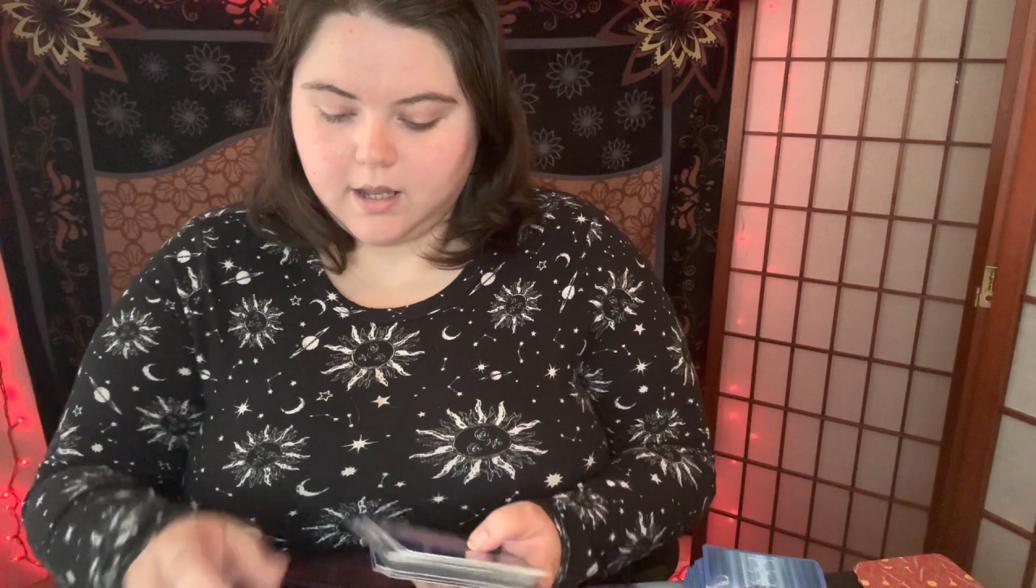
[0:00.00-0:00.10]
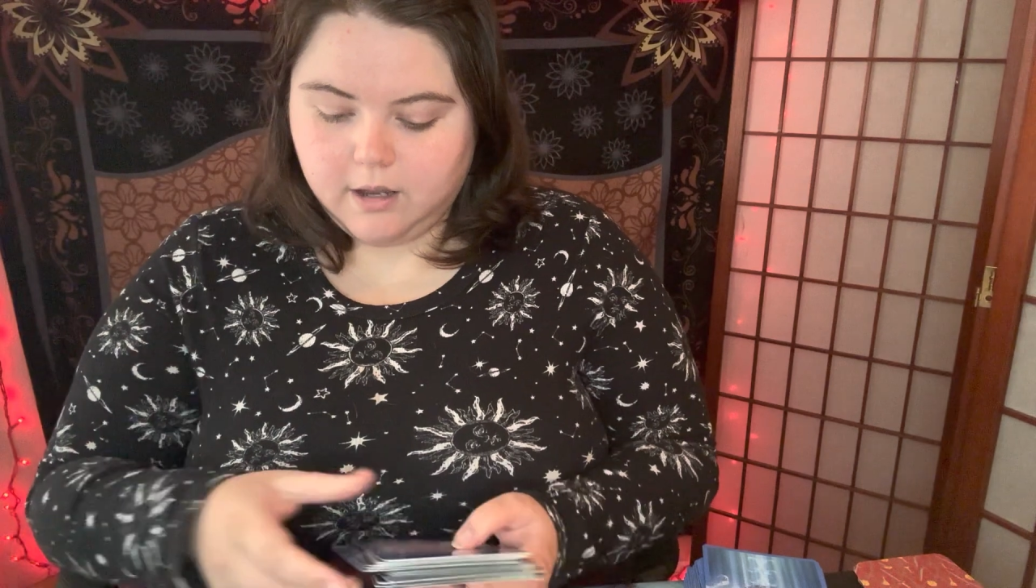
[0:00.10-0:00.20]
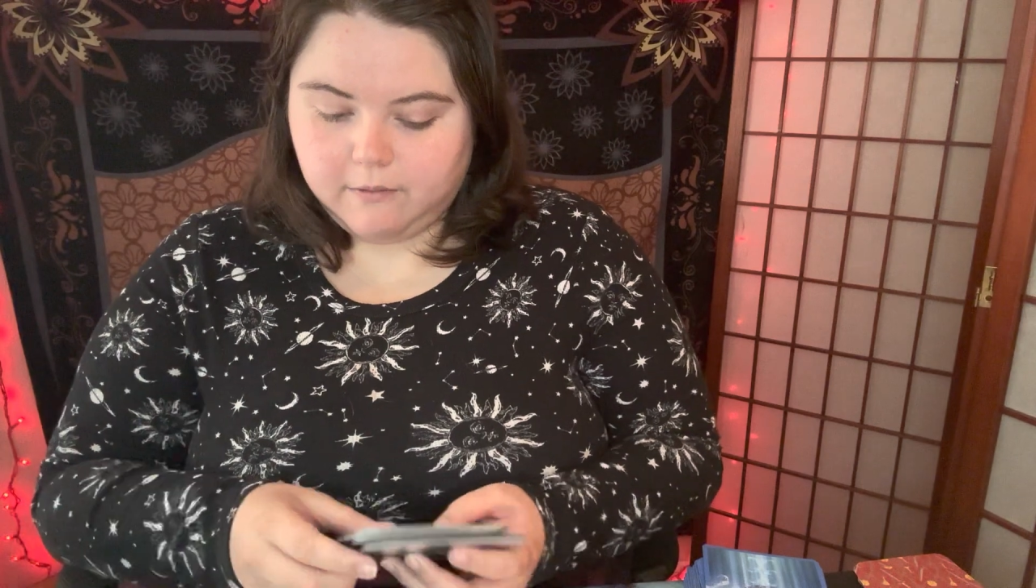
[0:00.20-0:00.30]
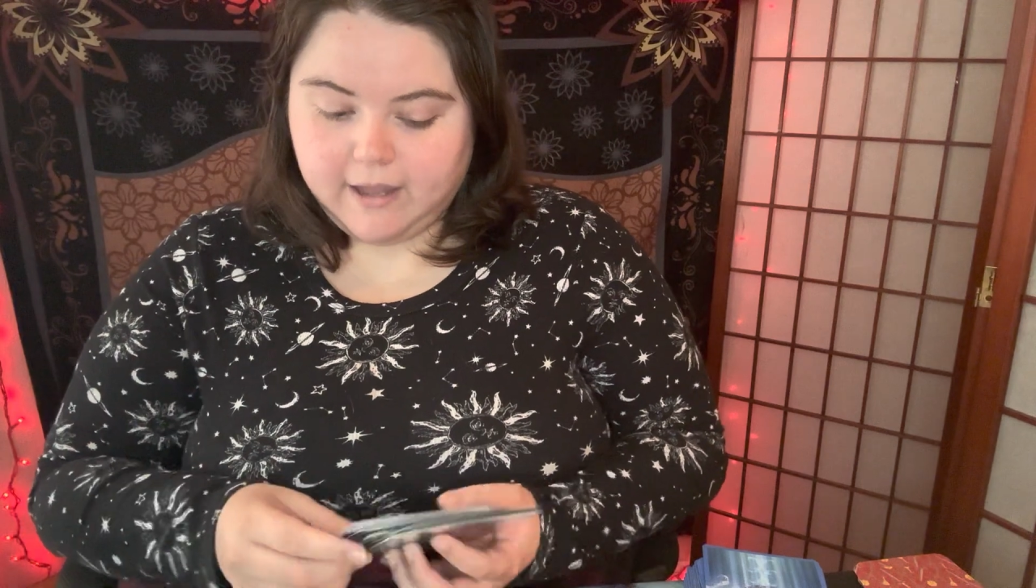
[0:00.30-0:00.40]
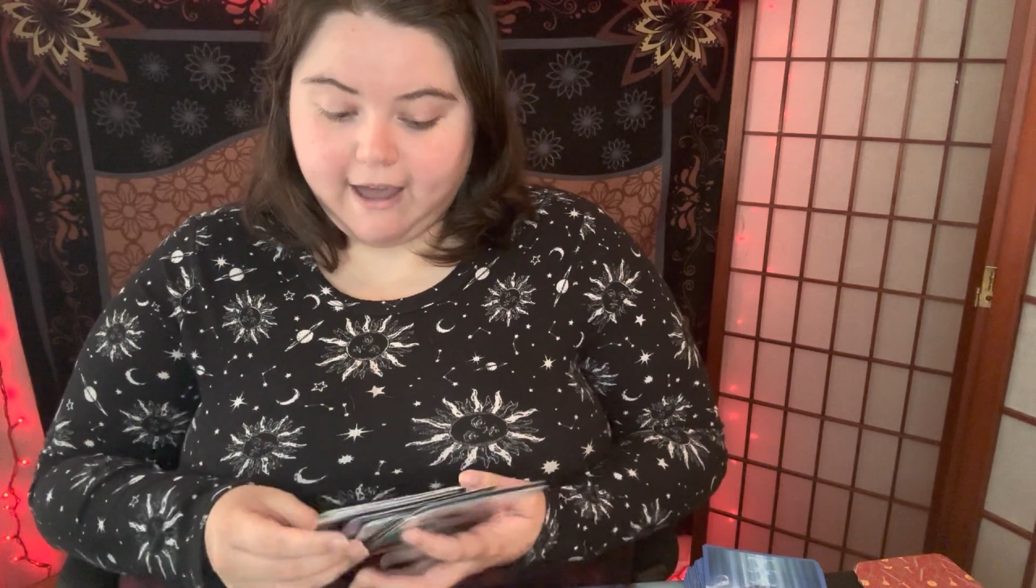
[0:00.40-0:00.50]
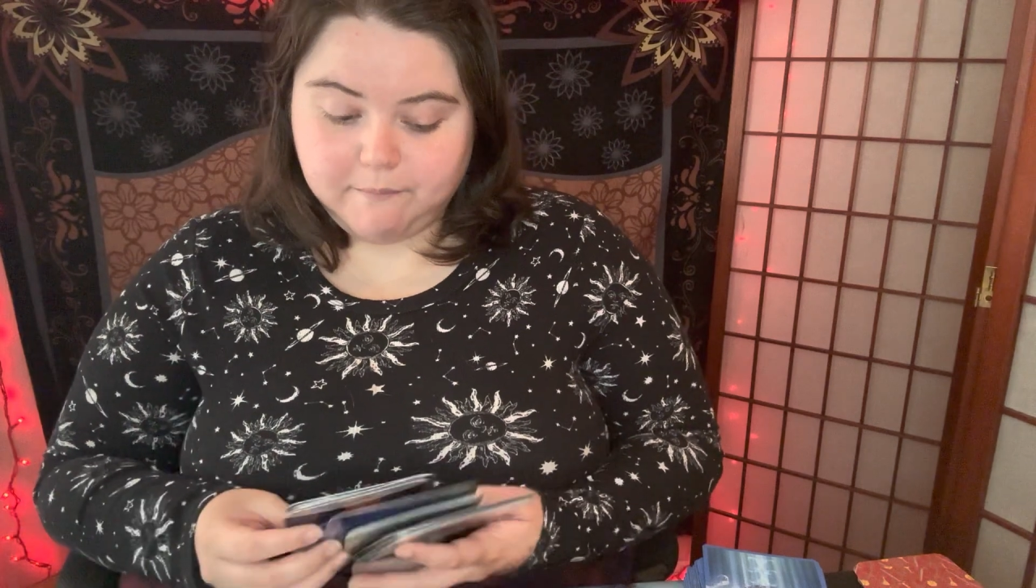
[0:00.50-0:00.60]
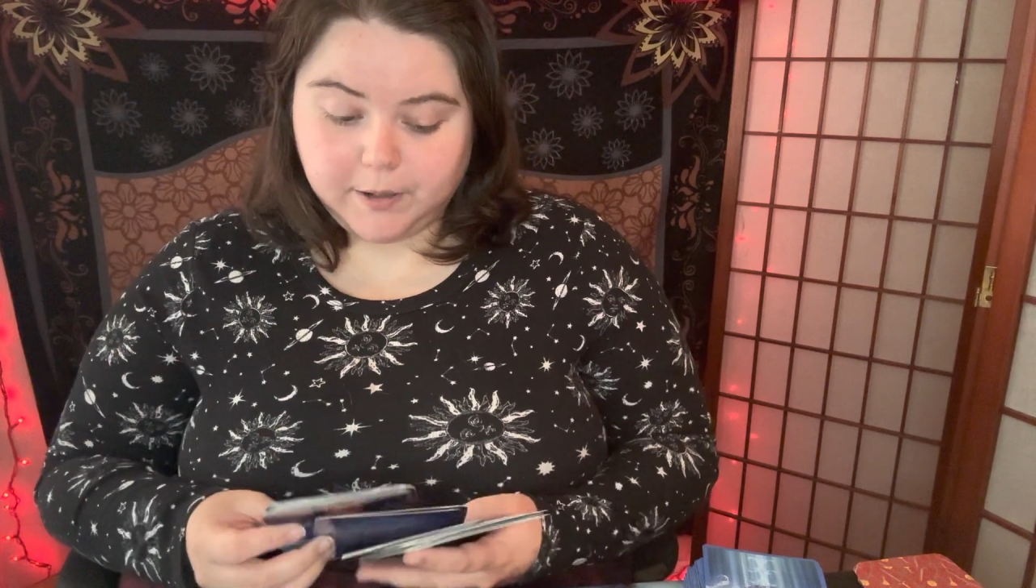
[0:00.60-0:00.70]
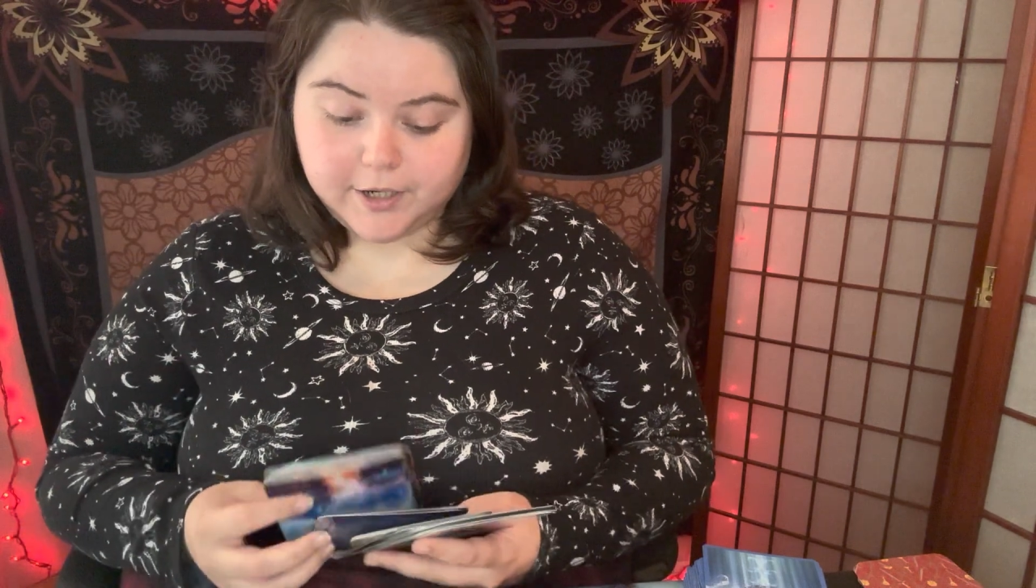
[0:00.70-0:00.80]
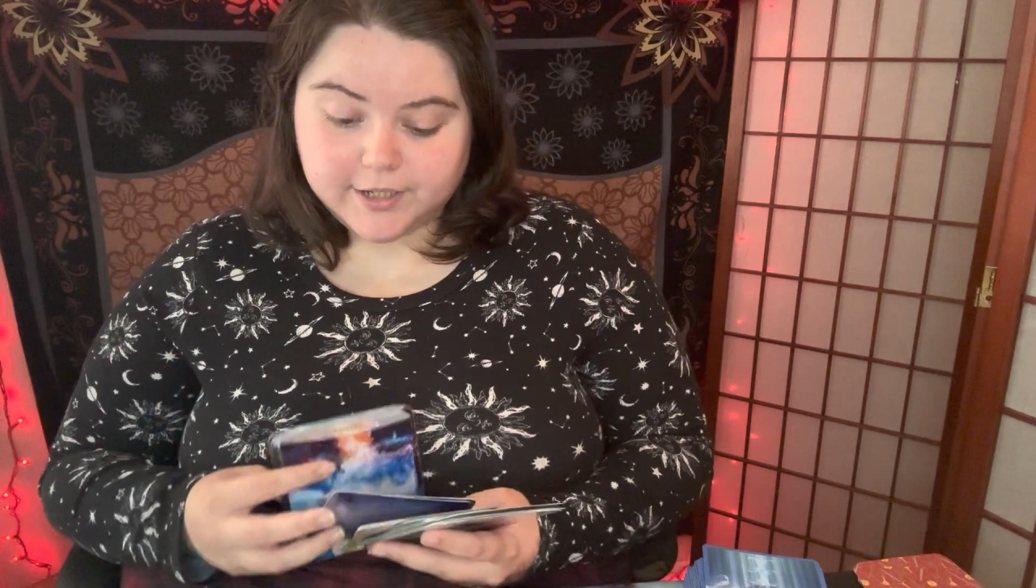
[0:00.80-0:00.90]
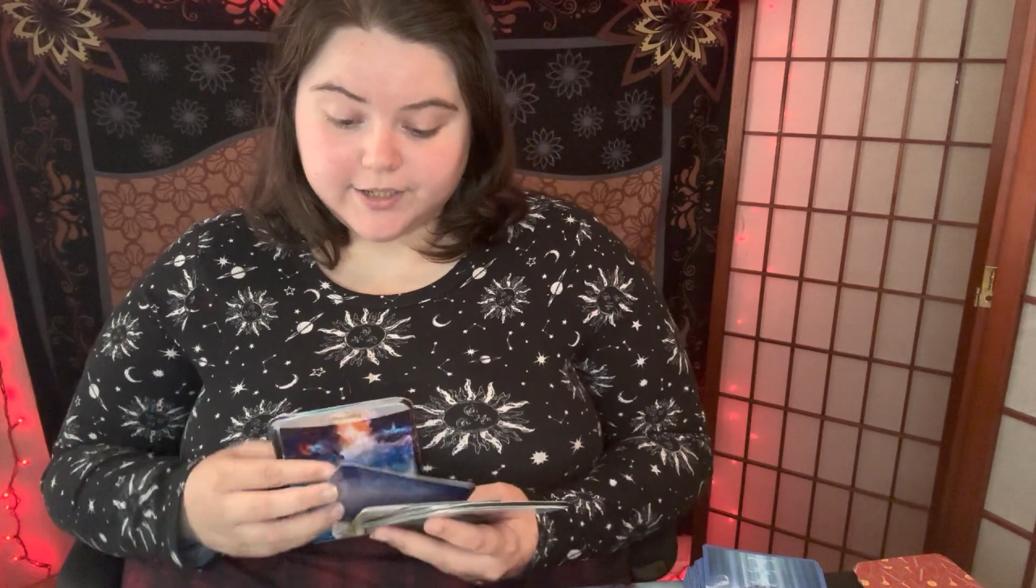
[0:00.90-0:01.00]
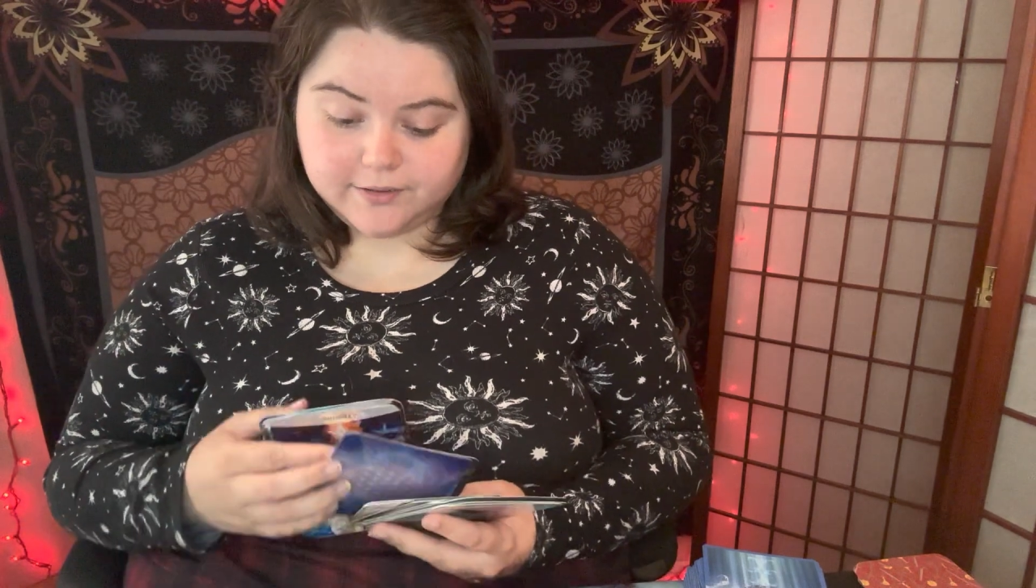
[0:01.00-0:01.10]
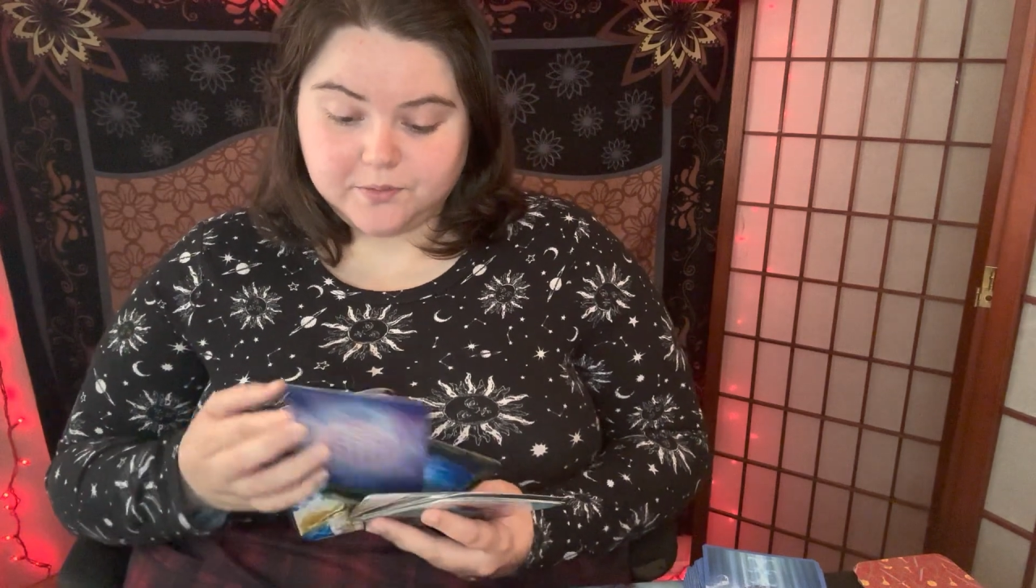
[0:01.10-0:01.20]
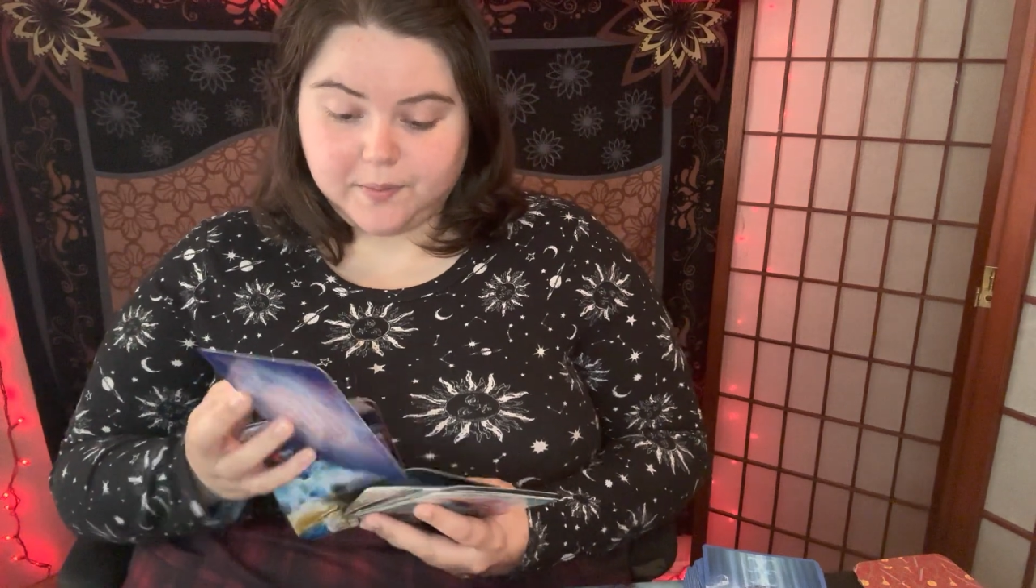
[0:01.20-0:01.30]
We have personal